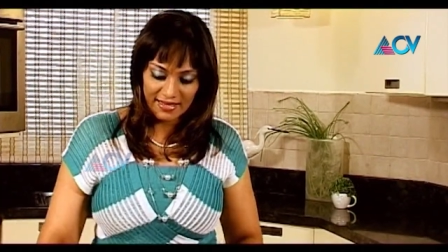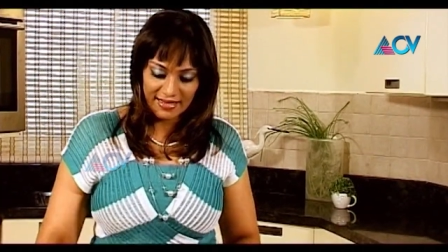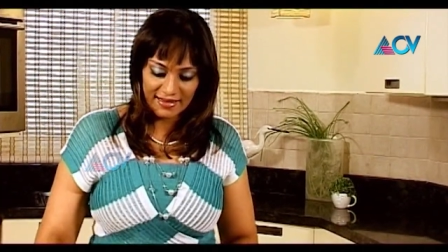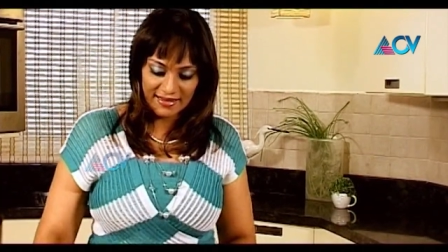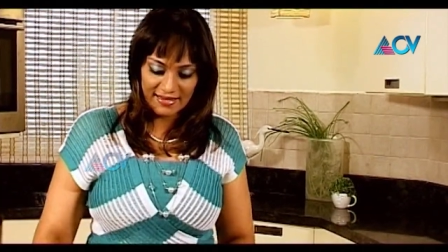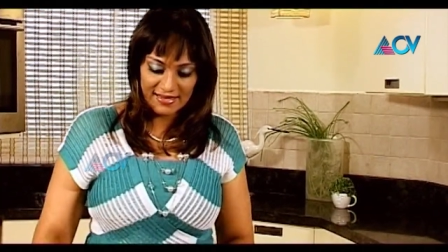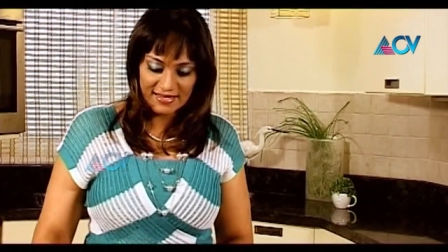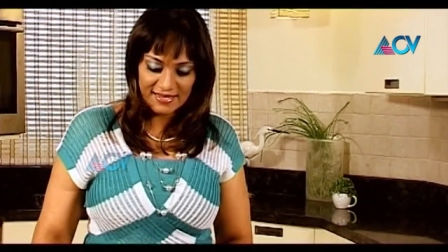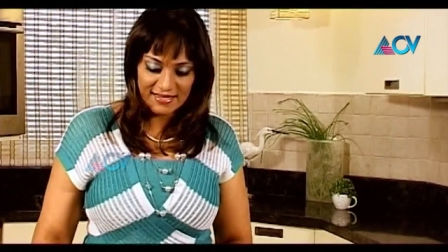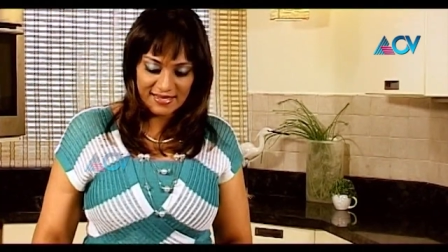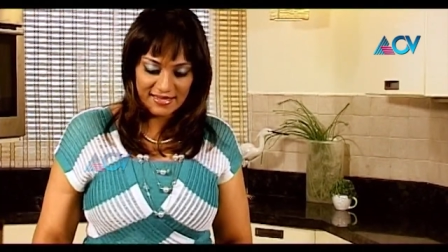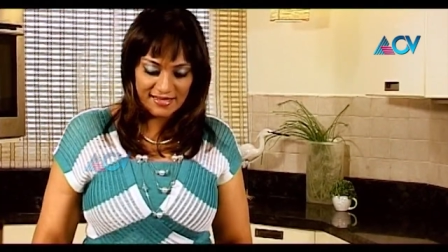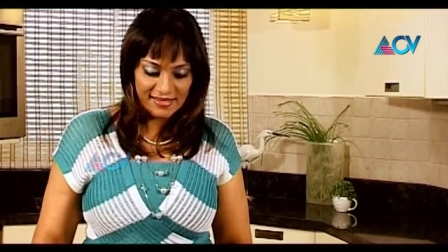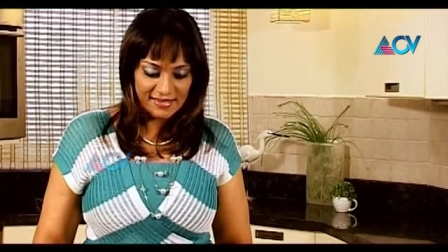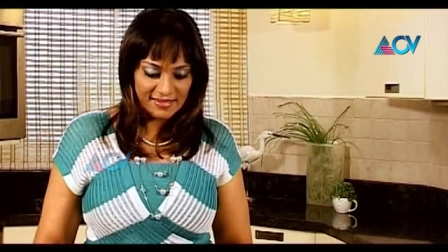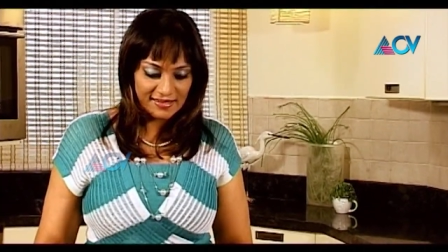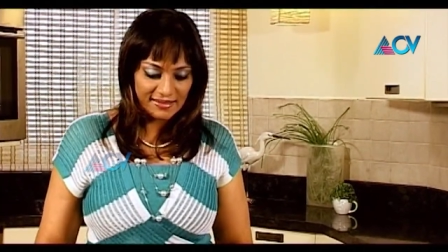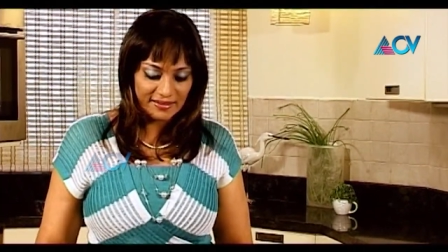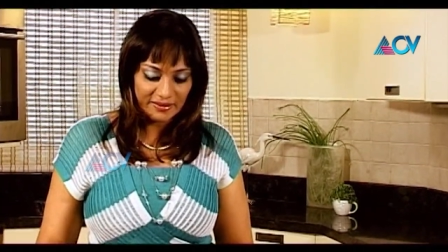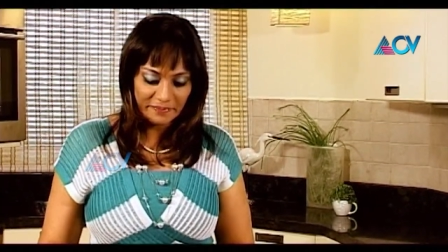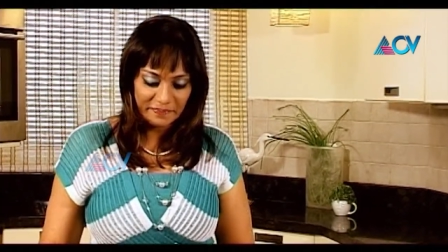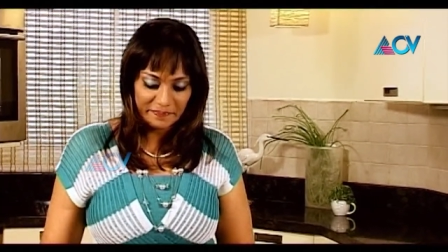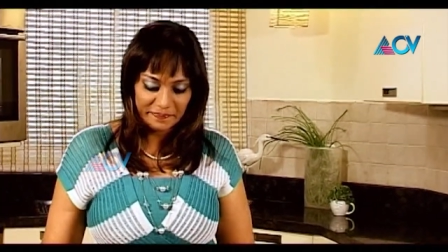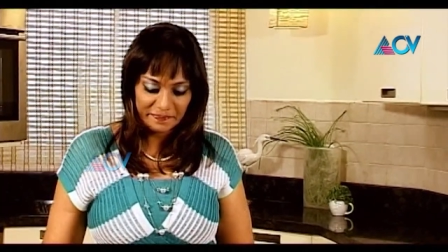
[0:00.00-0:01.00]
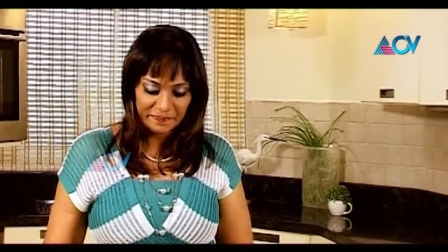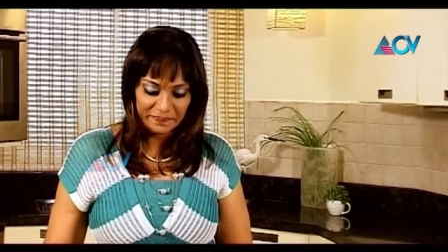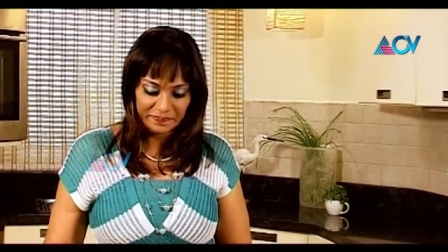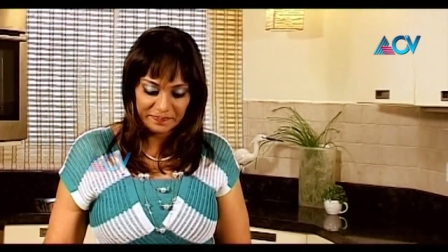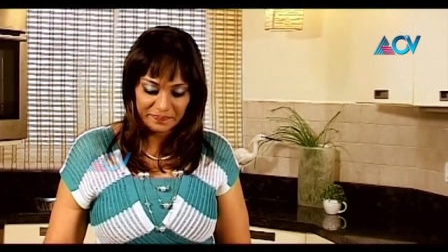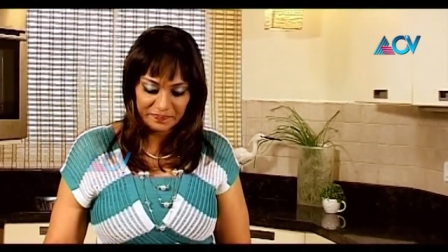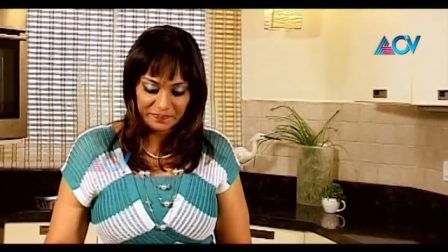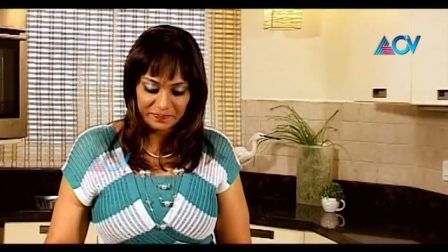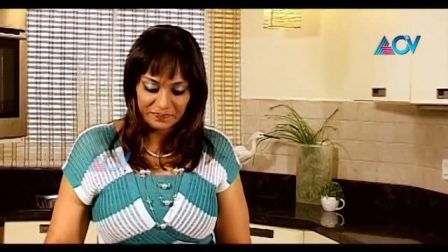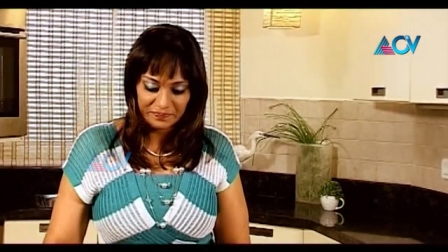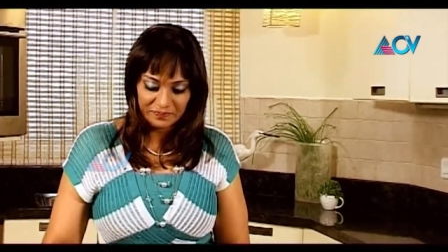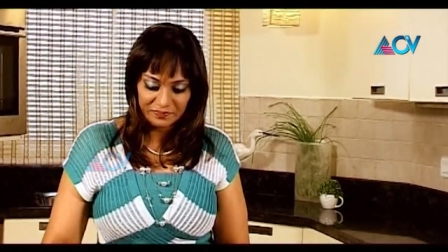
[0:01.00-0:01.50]
Let this sizzle
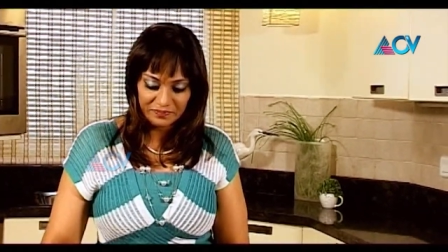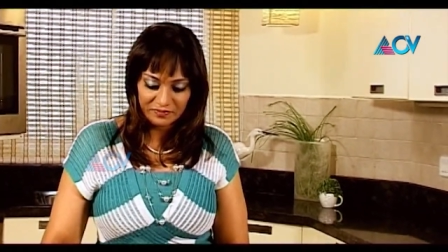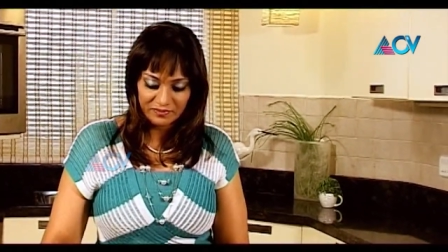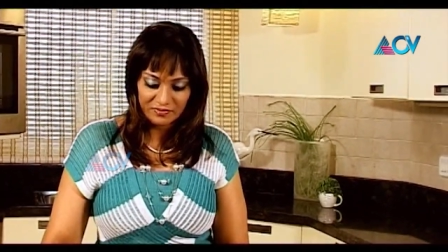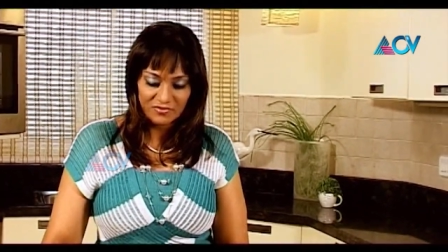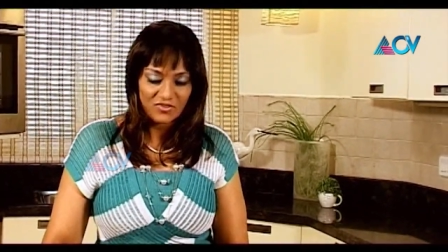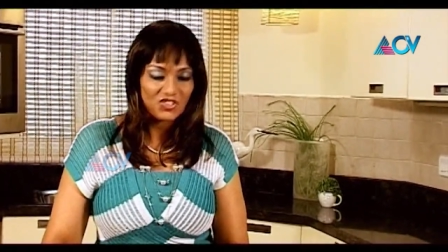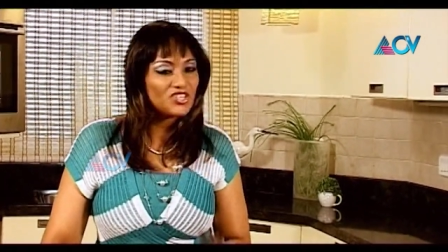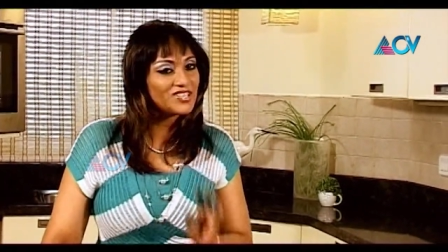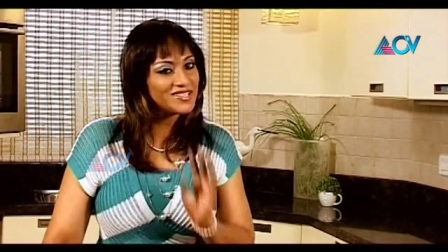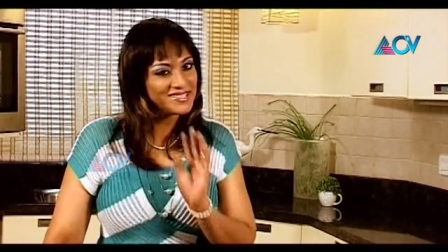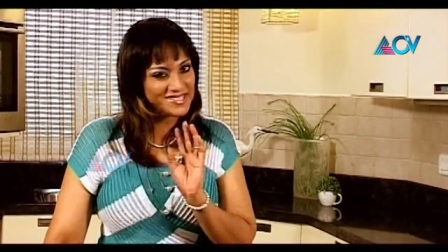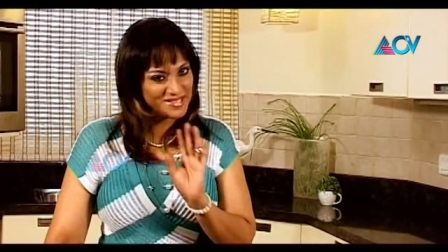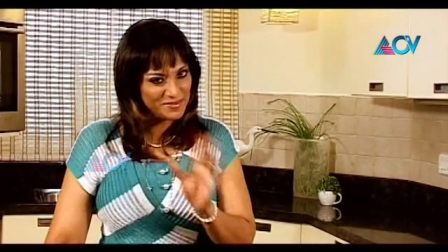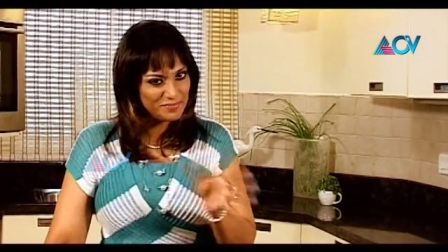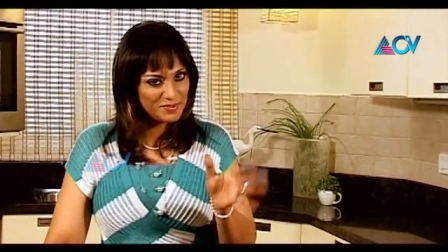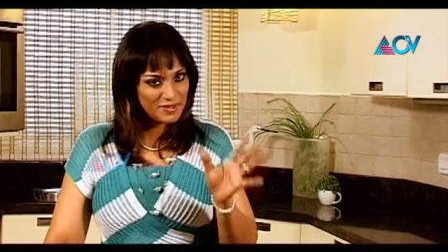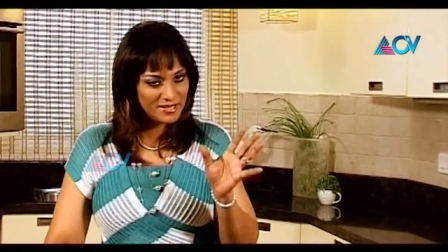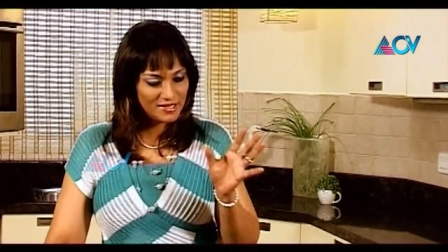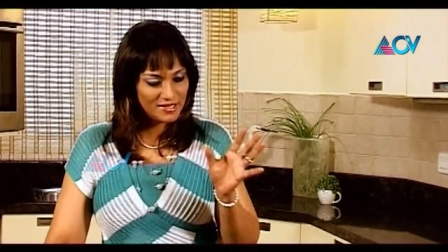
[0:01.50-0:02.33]
just a